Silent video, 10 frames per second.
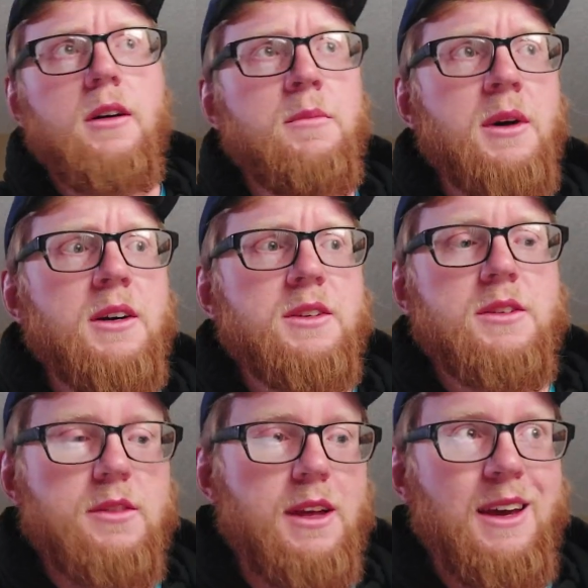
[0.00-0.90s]

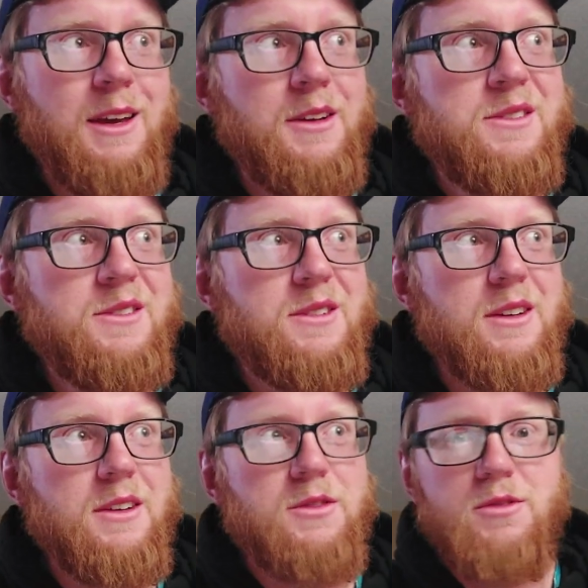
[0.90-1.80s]
amongst like
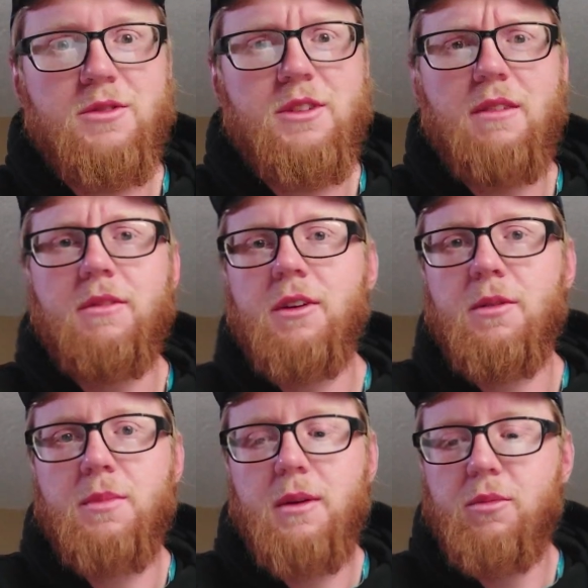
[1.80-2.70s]
six or seven
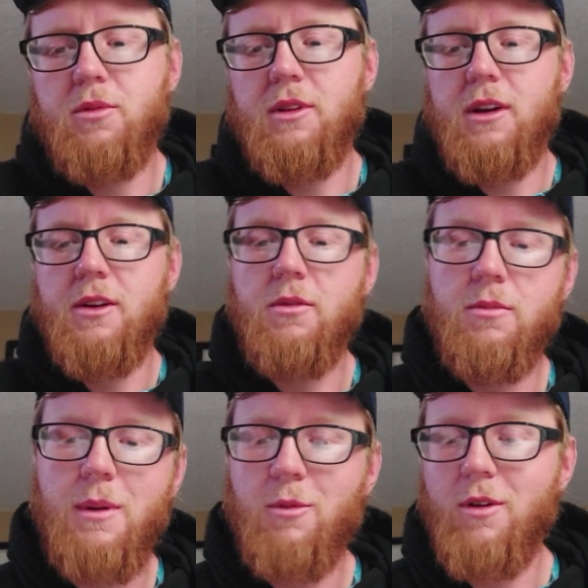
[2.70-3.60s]
other people that I don't
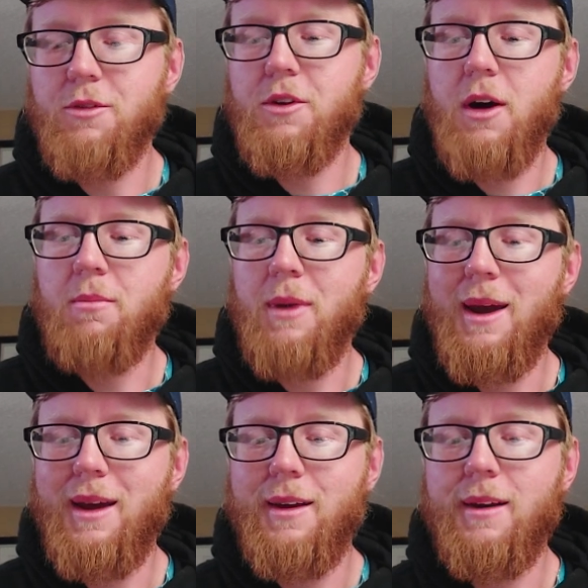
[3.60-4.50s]
remember off the top of my
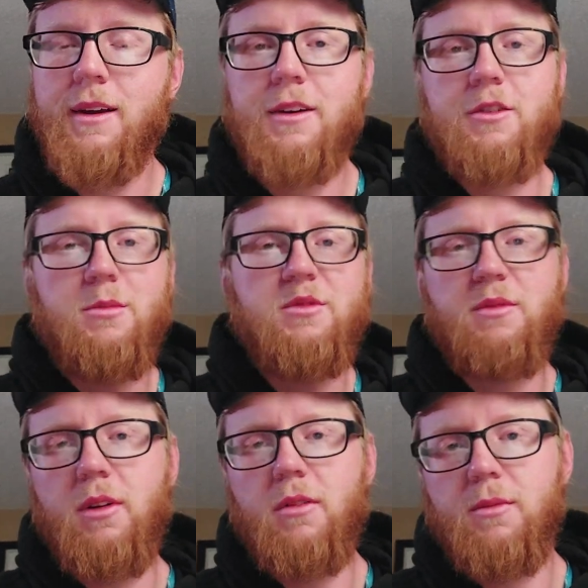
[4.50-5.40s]
head, in terms
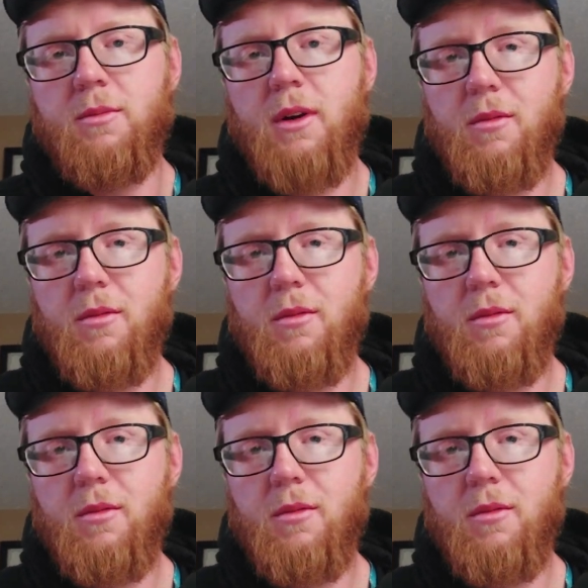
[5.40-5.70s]
of all of them.